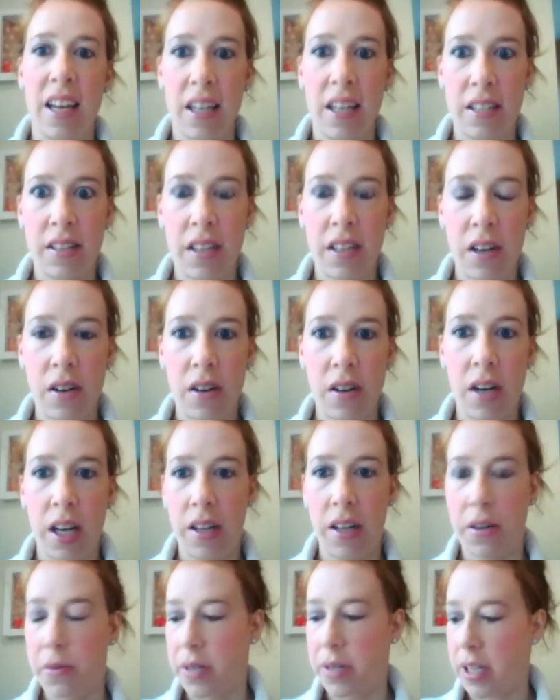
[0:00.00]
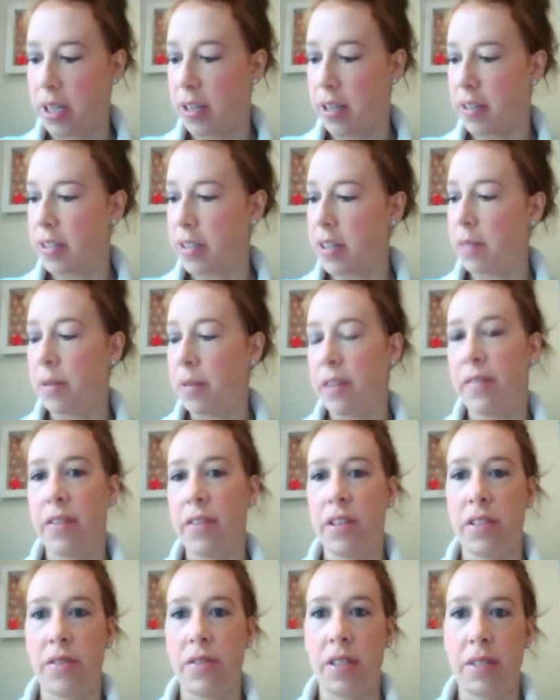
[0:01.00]
So I look ridiculous and I'm going to
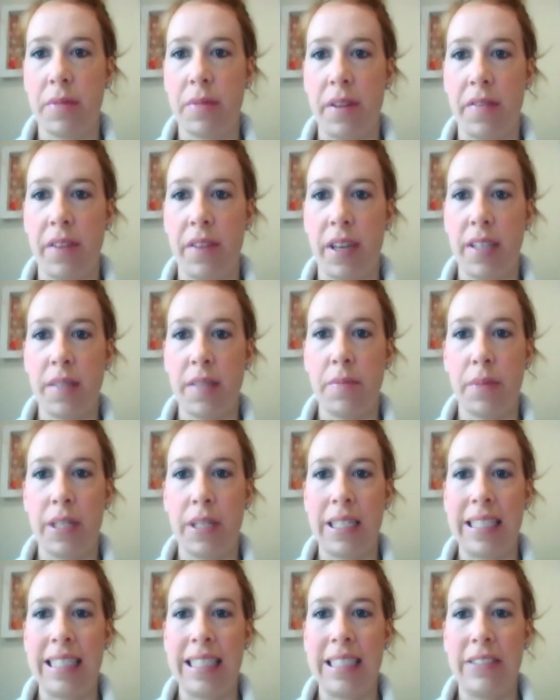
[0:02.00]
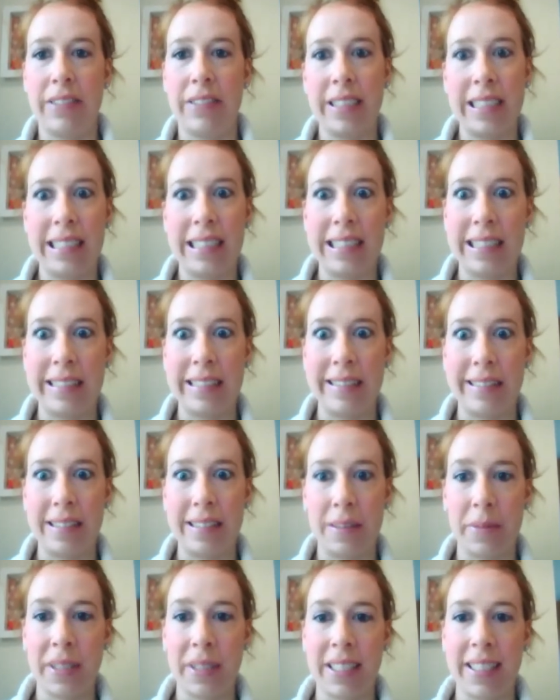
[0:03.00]
finish the rest of my face, but I tried to cut down a
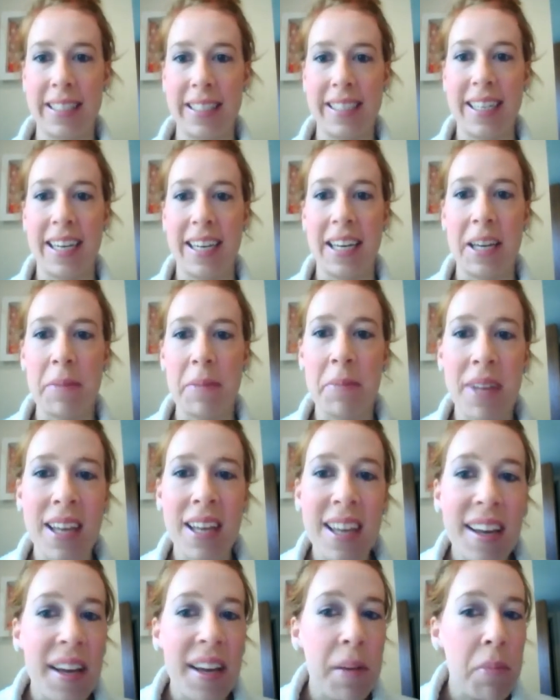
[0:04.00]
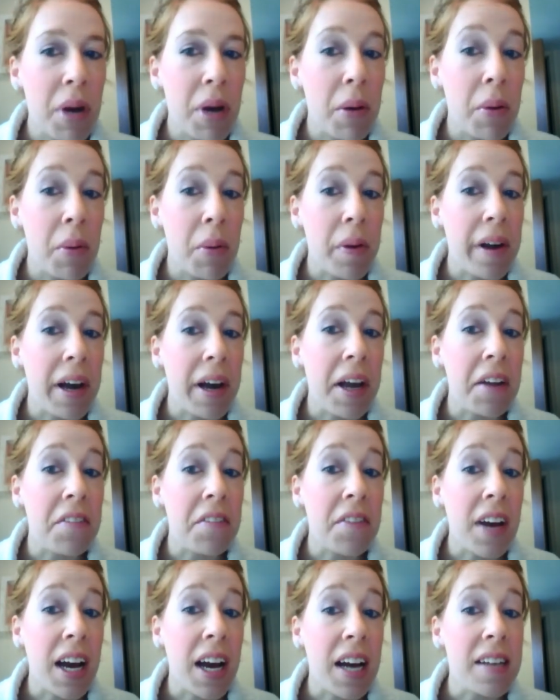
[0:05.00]
little bit on the time. Probably went kind of
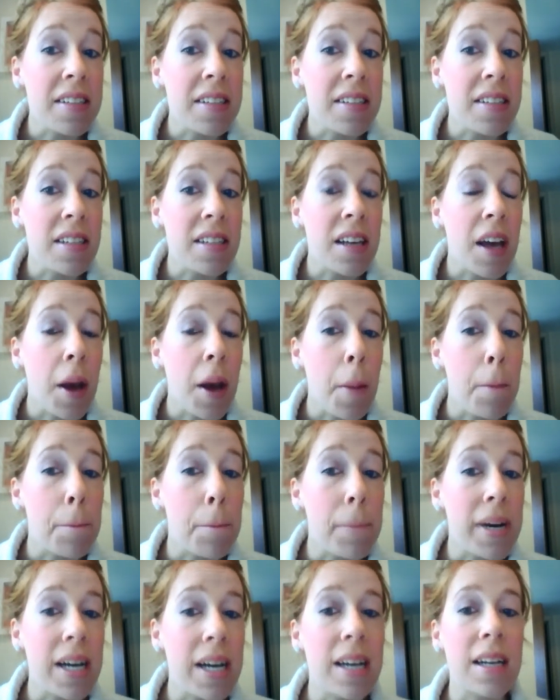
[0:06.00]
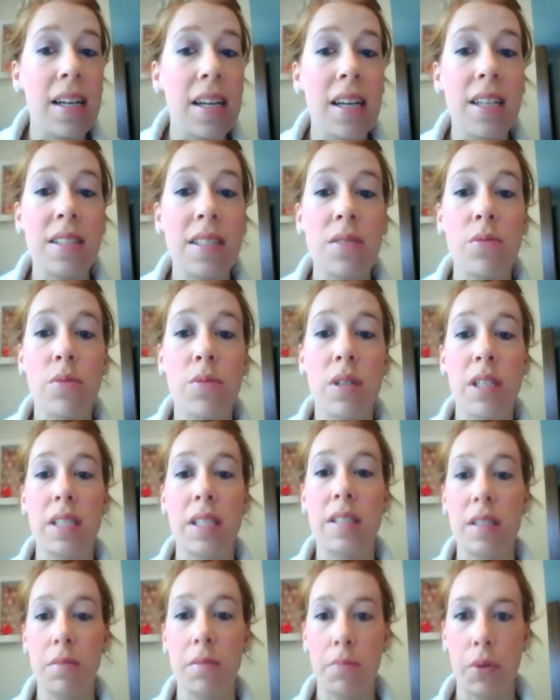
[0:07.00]
fast, but that's a really
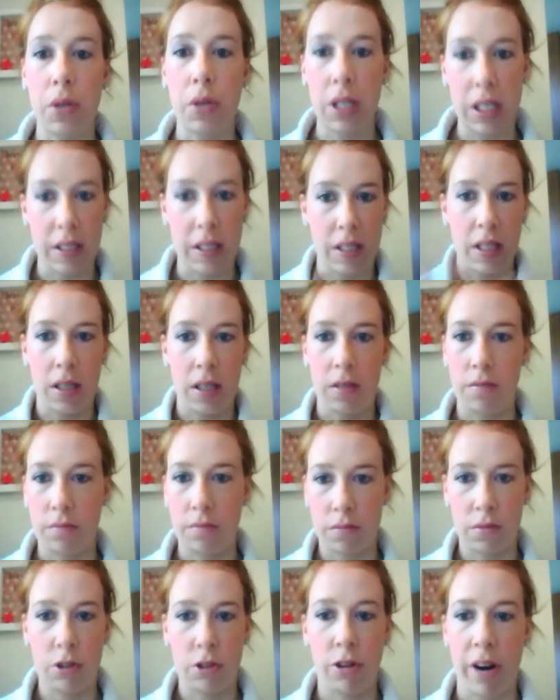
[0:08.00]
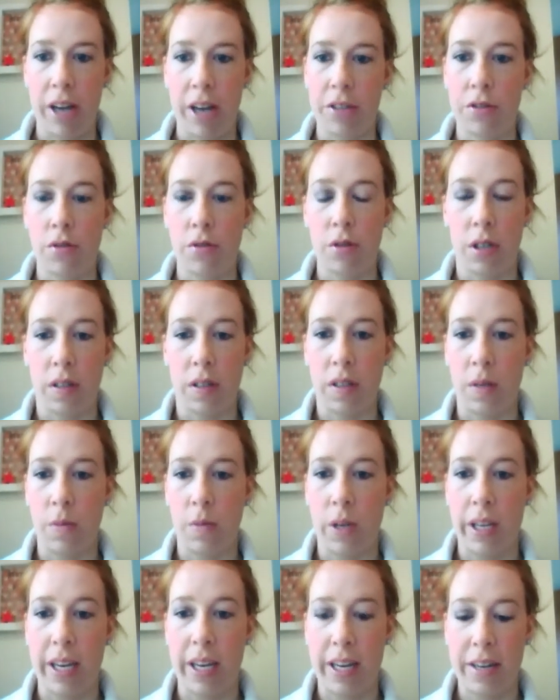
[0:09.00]
simple, easy crash course in
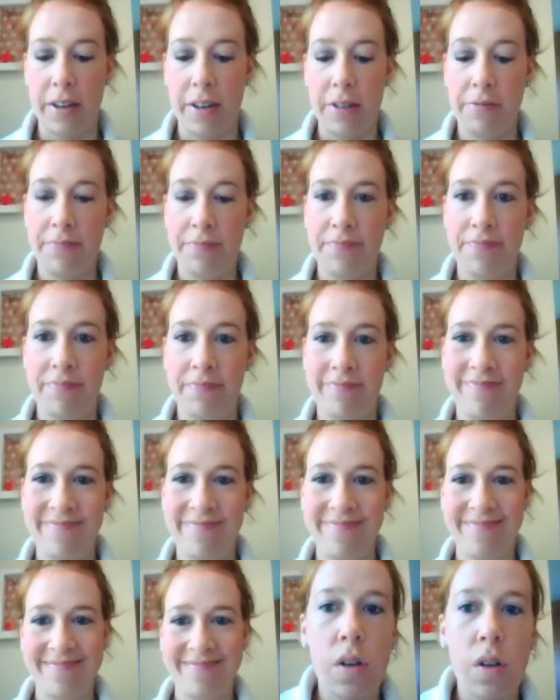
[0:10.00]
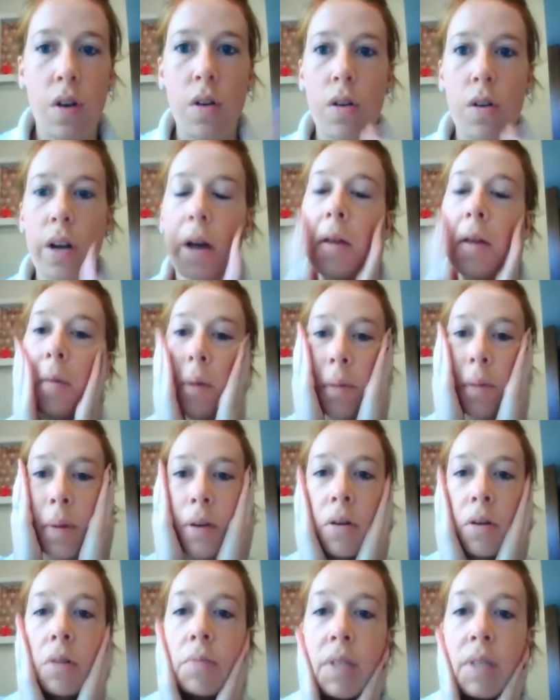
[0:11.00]
what you got to do. So now the BB
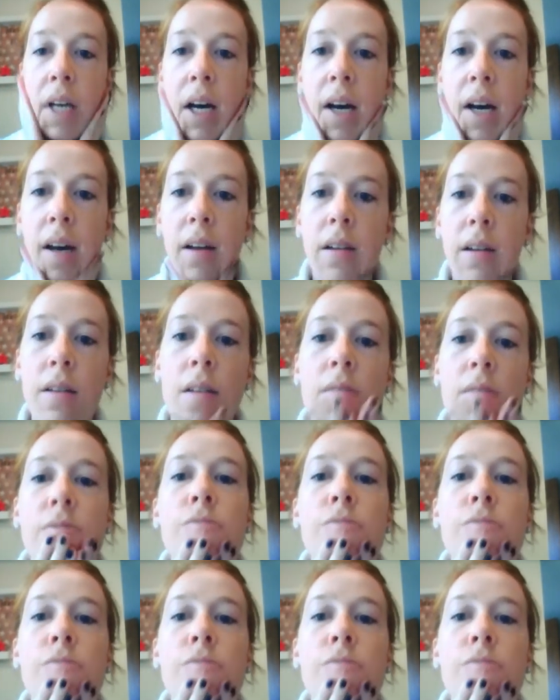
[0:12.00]
cream's on.